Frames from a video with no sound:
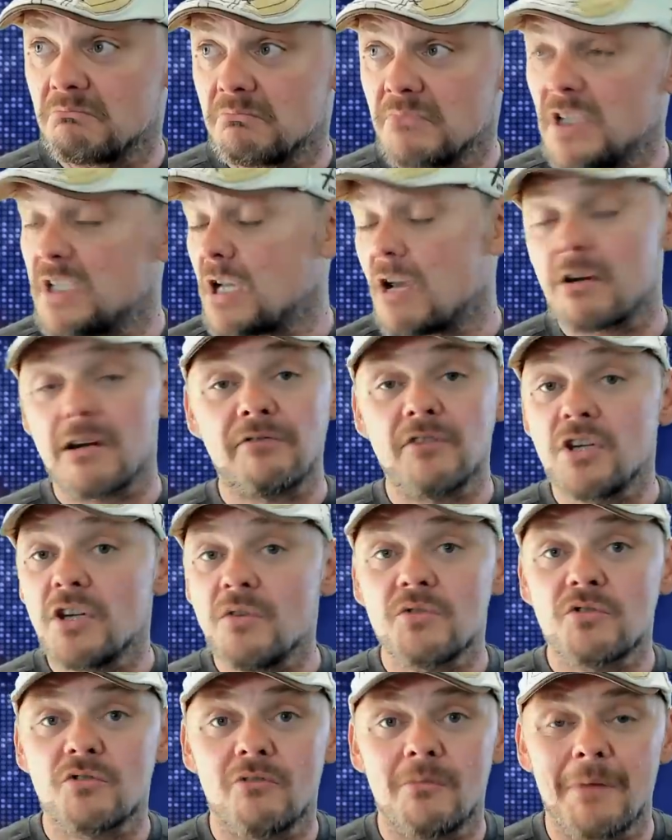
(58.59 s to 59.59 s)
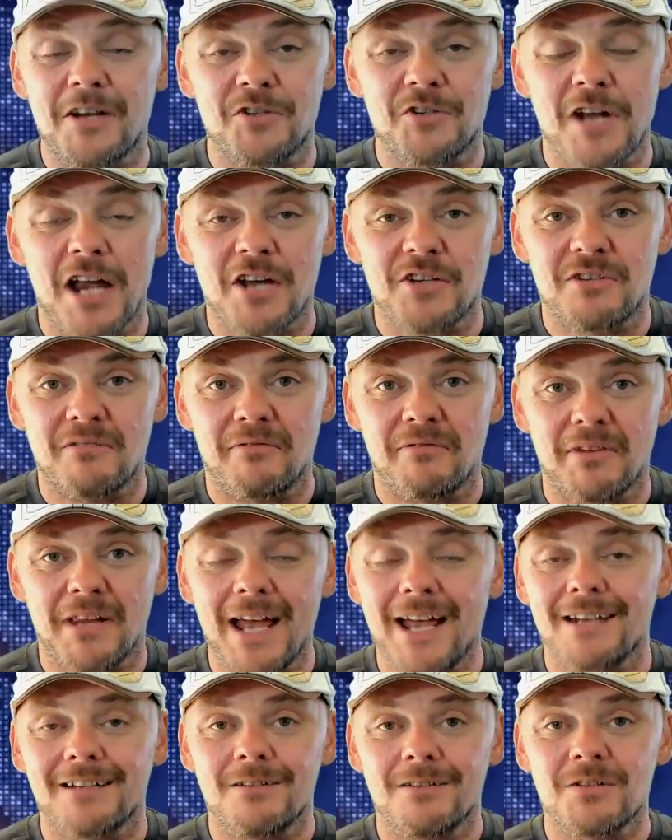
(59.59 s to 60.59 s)
you don't have to use your imagination for
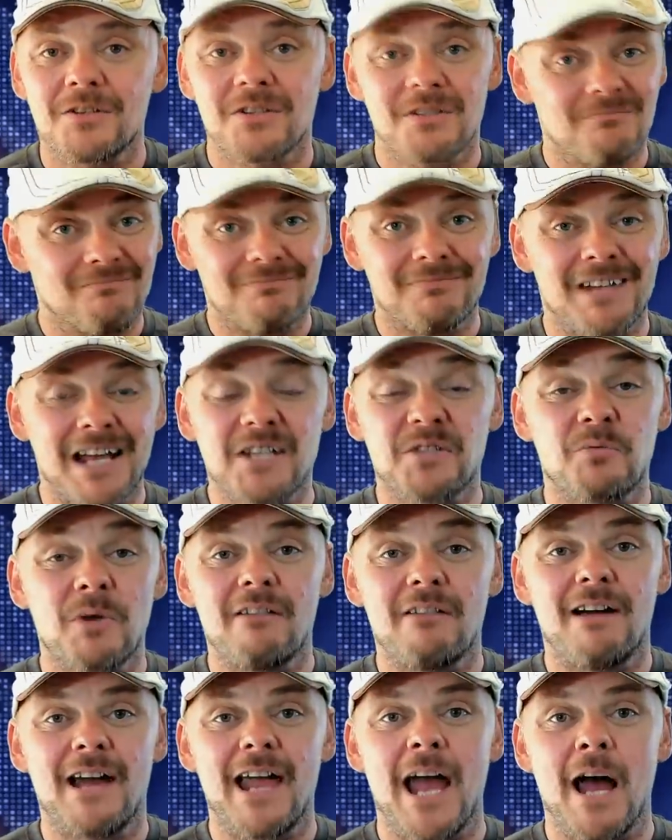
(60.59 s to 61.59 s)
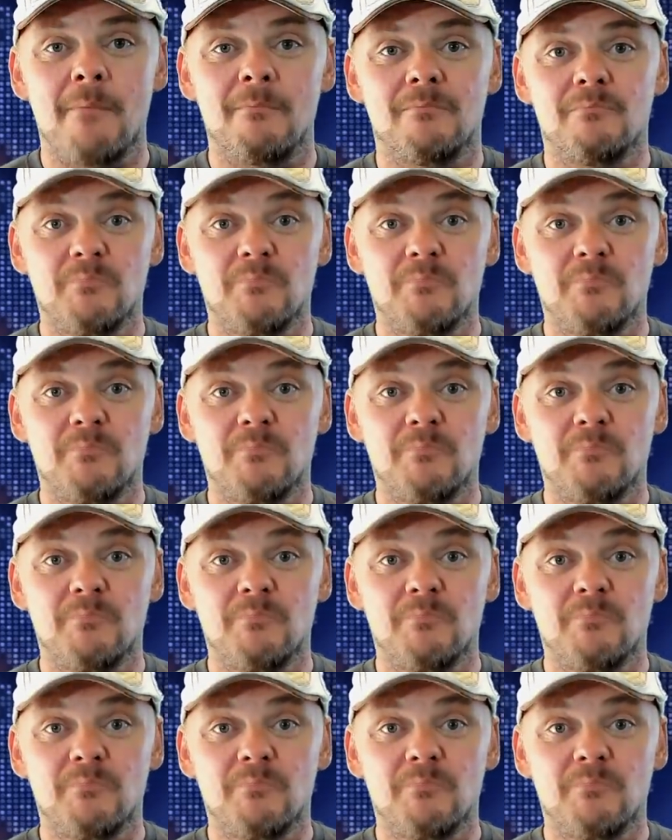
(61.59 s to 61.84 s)
that, because that's where I am.